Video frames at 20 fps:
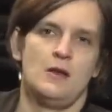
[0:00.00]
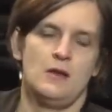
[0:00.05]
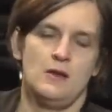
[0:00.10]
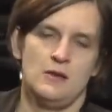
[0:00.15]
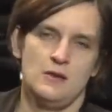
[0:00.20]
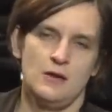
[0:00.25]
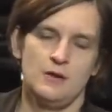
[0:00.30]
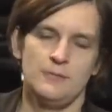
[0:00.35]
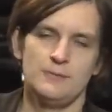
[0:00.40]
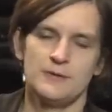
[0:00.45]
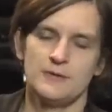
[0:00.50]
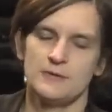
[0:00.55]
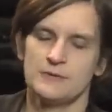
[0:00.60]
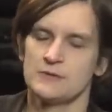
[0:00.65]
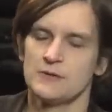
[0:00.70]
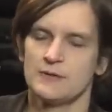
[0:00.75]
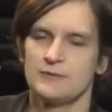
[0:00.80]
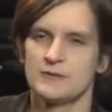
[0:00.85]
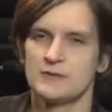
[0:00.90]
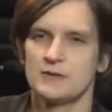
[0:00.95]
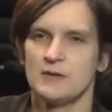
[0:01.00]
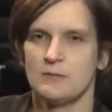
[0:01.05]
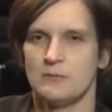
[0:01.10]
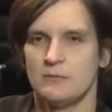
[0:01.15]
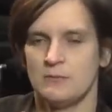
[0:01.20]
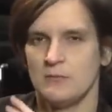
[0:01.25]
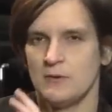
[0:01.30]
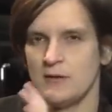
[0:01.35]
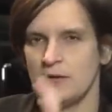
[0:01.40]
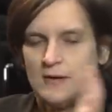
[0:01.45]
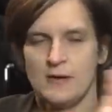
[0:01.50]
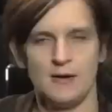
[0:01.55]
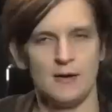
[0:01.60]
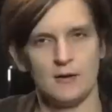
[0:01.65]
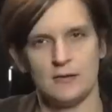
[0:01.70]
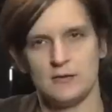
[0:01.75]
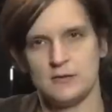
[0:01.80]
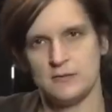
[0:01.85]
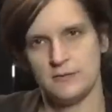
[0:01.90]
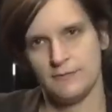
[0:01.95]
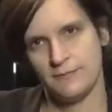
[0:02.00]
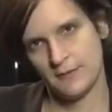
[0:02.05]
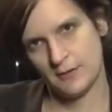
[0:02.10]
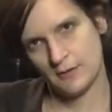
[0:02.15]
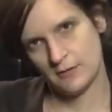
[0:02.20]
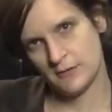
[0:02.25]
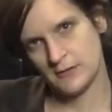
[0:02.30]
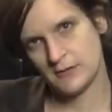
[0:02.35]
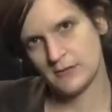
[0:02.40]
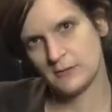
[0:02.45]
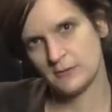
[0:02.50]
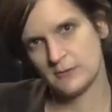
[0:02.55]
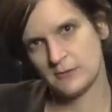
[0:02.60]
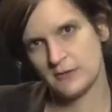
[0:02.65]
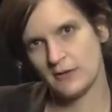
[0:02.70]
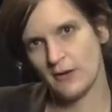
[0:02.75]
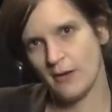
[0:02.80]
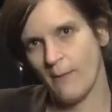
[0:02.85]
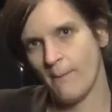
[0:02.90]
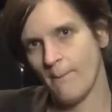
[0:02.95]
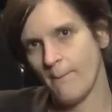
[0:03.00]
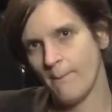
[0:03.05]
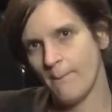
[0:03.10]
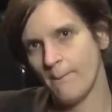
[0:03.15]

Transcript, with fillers: not because of some inherent difficulty with them.